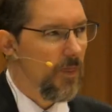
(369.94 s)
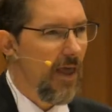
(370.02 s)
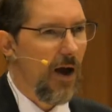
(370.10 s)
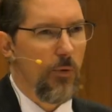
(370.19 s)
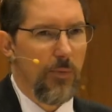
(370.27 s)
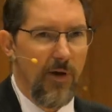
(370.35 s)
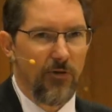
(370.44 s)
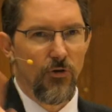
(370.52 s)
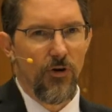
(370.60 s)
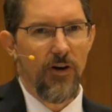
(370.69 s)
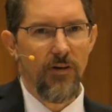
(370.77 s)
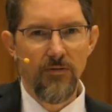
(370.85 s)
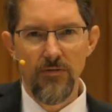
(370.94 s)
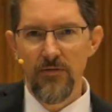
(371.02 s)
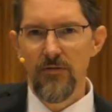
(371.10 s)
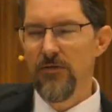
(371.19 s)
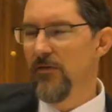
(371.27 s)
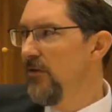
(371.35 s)
Now we measure it
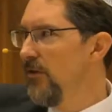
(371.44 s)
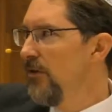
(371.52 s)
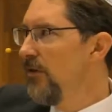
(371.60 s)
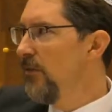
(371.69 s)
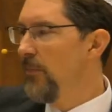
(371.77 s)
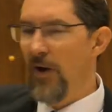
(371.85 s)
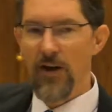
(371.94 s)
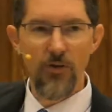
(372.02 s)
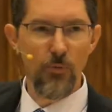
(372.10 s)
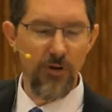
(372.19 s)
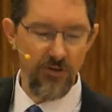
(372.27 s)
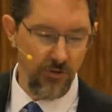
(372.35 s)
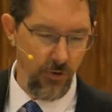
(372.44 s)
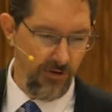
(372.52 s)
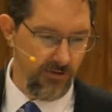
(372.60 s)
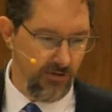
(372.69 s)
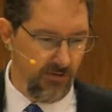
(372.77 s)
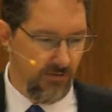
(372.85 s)
by the
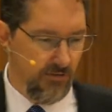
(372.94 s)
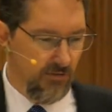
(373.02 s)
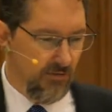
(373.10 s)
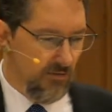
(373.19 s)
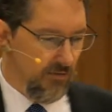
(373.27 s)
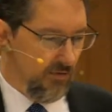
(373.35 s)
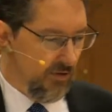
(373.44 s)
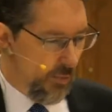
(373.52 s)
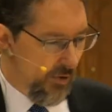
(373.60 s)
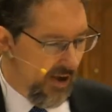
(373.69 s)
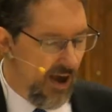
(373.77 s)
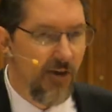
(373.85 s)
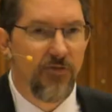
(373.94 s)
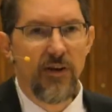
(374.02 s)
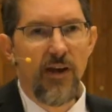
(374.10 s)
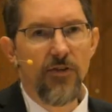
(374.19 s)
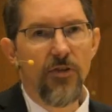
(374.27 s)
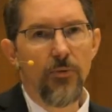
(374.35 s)
resource that we have
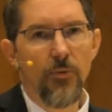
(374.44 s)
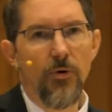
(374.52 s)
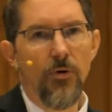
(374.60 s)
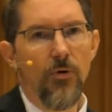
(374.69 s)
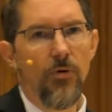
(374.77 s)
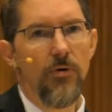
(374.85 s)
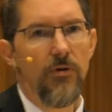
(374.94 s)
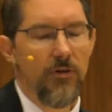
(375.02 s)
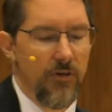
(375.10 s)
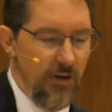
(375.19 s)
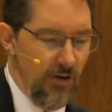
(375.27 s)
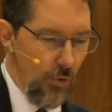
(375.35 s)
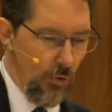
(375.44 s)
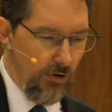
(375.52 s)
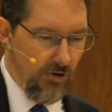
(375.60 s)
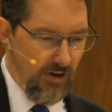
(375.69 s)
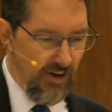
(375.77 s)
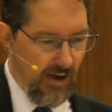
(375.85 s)
to get through in
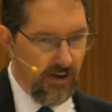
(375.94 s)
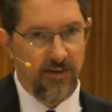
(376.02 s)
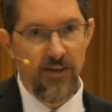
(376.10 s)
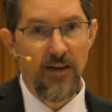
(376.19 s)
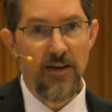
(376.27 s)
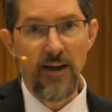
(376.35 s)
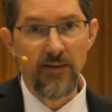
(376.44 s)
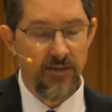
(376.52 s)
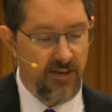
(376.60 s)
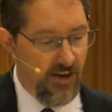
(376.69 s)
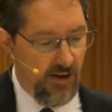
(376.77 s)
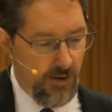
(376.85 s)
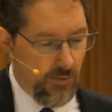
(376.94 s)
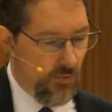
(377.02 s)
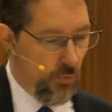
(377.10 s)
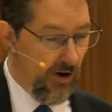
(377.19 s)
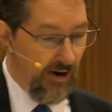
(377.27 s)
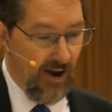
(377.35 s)
order to get to the next thing
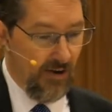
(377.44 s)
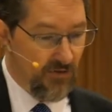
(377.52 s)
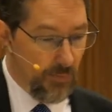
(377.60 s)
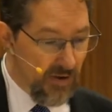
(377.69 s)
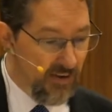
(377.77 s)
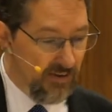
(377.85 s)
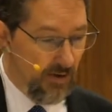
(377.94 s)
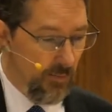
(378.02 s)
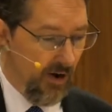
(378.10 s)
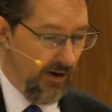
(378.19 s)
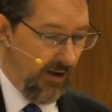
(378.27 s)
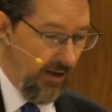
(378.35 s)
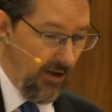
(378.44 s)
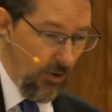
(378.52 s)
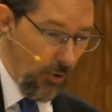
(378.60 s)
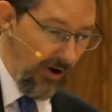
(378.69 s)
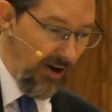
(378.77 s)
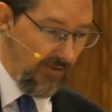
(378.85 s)
where I have to meet somebody
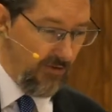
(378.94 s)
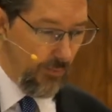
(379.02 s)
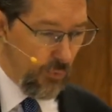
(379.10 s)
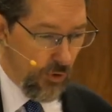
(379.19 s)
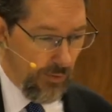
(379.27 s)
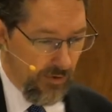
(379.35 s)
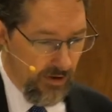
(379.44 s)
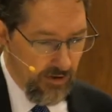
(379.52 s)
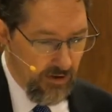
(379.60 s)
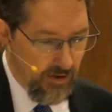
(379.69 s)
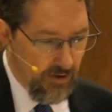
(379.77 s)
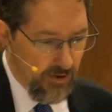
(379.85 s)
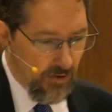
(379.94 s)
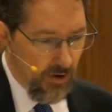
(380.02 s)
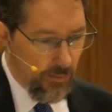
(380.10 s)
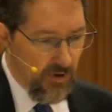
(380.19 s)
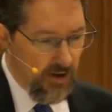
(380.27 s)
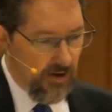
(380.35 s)
or have an appointment
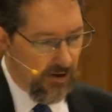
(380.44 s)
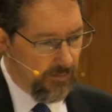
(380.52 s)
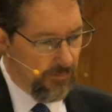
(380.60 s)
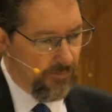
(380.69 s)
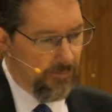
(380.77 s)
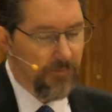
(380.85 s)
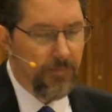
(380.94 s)
or a meeting.